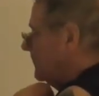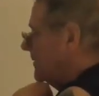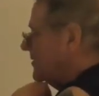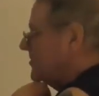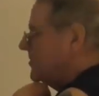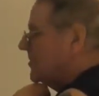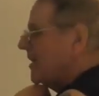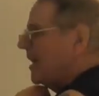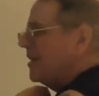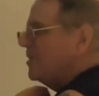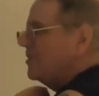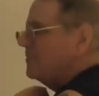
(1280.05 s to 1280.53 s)

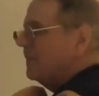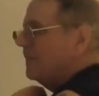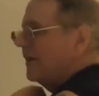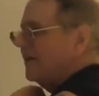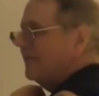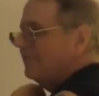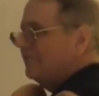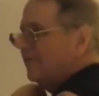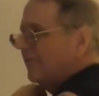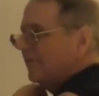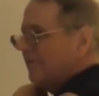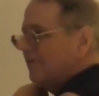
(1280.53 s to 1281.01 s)
be changed
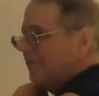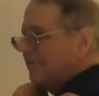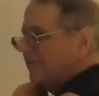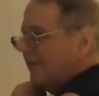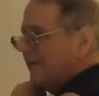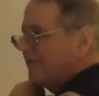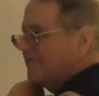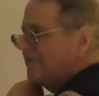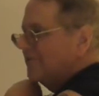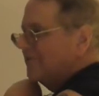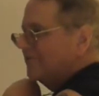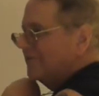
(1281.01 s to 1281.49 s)
by a vote of the
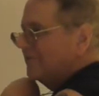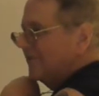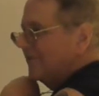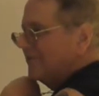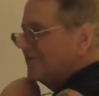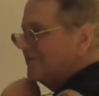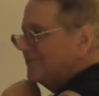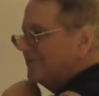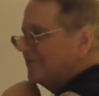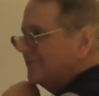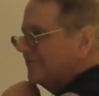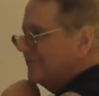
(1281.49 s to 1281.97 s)

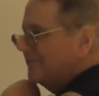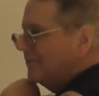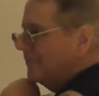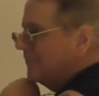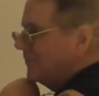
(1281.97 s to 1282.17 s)
legislature.